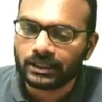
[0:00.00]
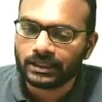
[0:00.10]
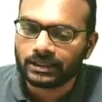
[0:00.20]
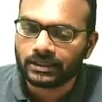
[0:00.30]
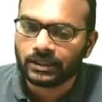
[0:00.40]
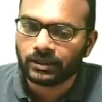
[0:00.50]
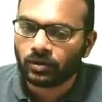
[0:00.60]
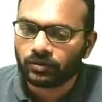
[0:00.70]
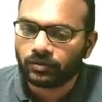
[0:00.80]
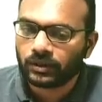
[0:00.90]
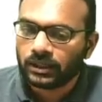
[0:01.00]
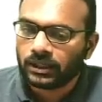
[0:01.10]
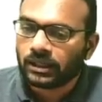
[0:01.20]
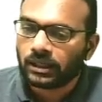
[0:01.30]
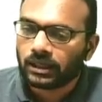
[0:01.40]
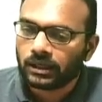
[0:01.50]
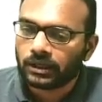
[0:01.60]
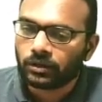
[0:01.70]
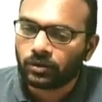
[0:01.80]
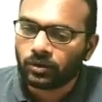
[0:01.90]
dt of
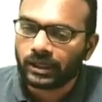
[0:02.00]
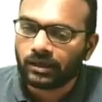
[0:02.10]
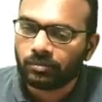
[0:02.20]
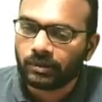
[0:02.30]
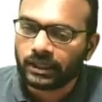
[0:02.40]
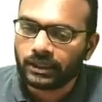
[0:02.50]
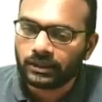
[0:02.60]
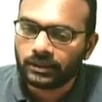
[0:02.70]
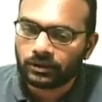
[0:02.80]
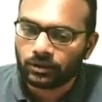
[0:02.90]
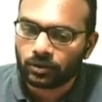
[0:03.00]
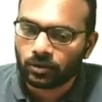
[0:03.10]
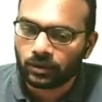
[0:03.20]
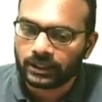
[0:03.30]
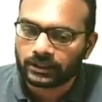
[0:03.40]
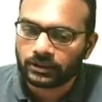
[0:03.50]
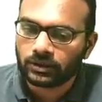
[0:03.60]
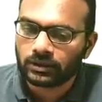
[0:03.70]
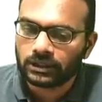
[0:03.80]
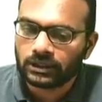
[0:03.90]
dou L by dou x
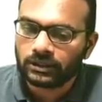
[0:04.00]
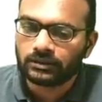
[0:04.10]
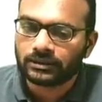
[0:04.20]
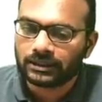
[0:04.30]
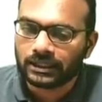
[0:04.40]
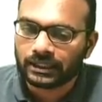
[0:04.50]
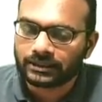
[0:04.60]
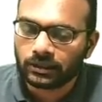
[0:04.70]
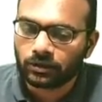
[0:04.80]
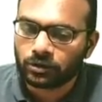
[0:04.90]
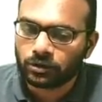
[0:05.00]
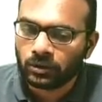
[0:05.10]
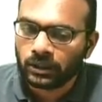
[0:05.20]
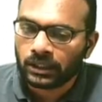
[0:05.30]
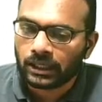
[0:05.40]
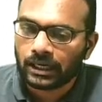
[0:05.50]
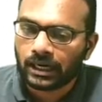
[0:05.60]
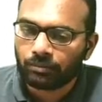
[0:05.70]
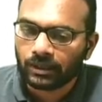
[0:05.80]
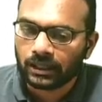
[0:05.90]
dot? You see that that's equal to
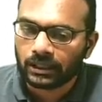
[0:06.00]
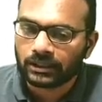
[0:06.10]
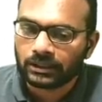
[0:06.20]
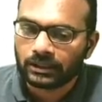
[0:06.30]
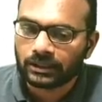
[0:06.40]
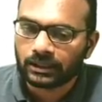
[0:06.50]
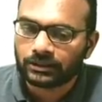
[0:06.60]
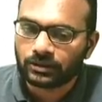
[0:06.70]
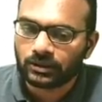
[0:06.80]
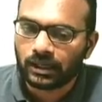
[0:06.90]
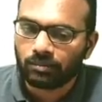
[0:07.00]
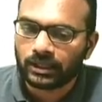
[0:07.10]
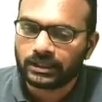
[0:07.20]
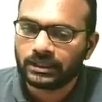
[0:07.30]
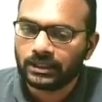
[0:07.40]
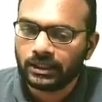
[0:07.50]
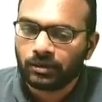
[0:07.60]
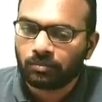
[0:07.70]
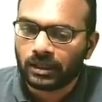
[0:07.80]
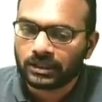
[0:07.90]
gamma e raised to gamma t
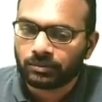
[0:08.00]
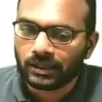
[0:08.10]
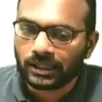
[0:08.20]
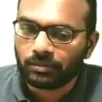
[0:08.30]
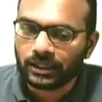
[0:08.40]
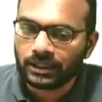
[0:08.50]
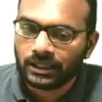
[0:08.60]
multiplied by